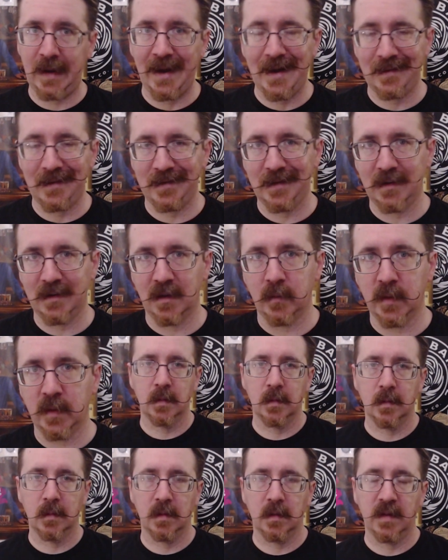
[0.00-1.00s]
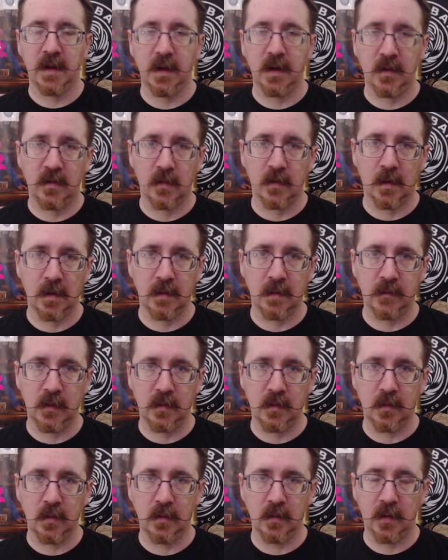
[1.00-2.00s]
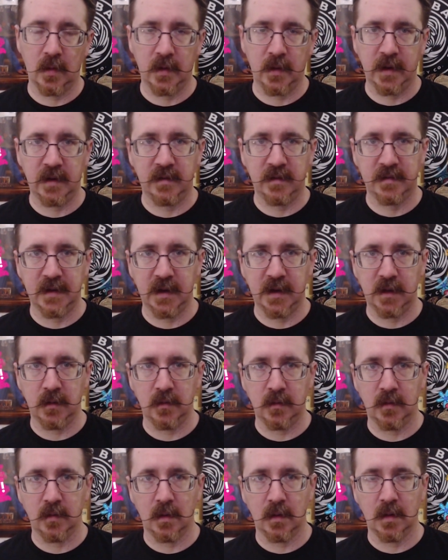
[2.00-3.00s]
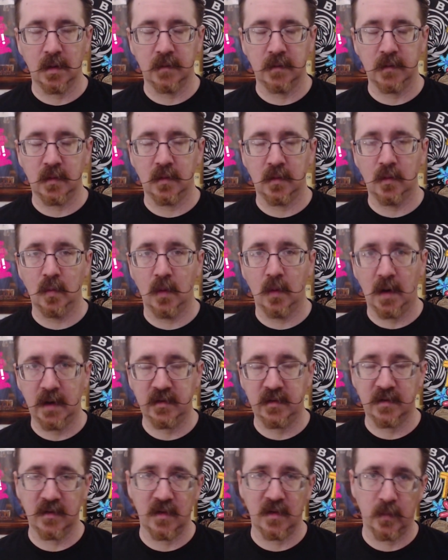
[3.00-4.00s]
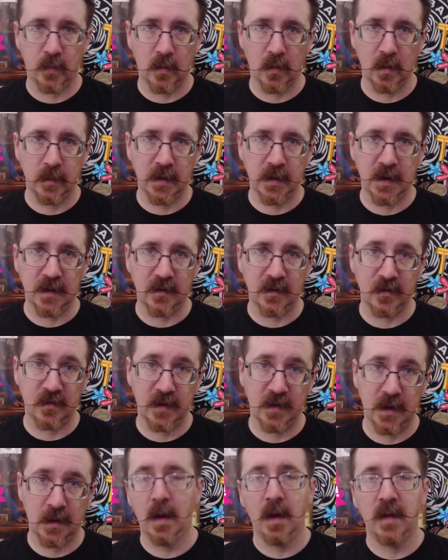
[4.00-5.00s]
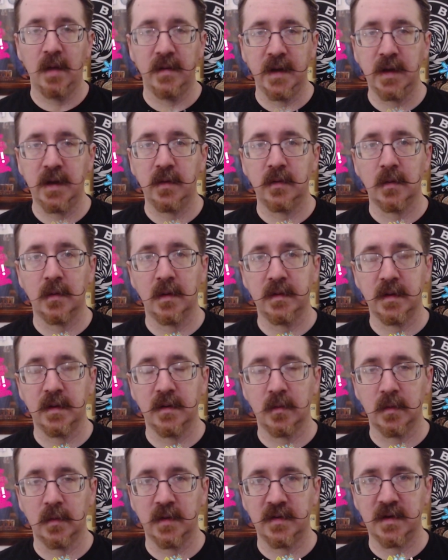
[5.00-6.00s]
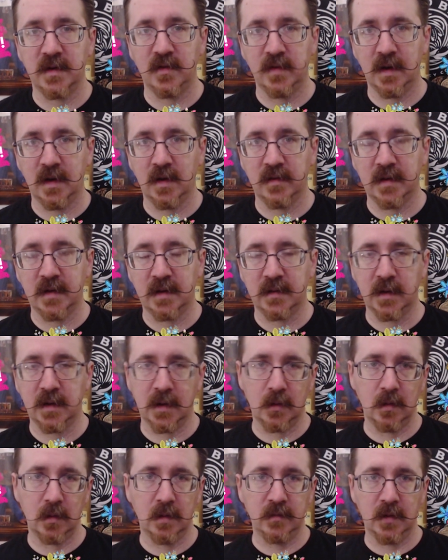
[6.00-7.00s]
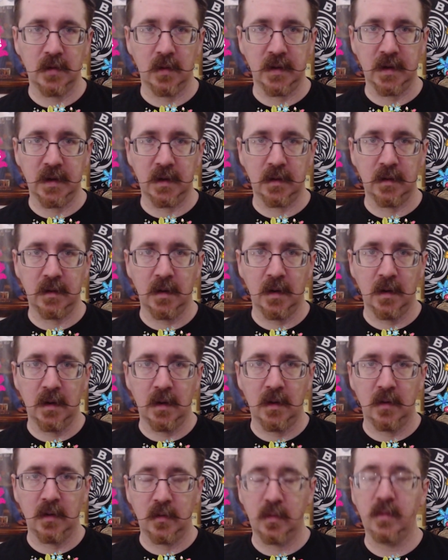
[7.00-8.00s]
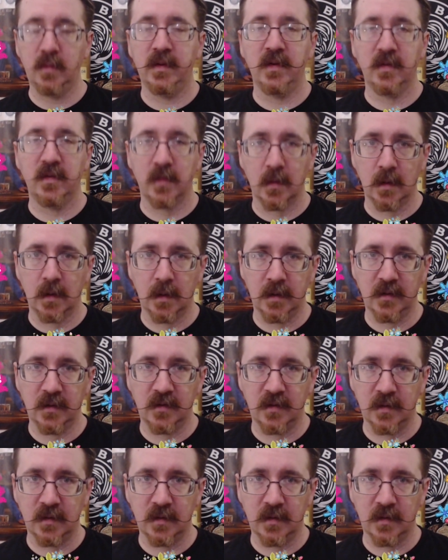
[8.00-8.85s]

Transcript: at the end of the month. Thank you to all of you who donate. Thank you to all of you who watch and support me on this channel. Thank you to all the other whiskey channels out there who have donated to this cause.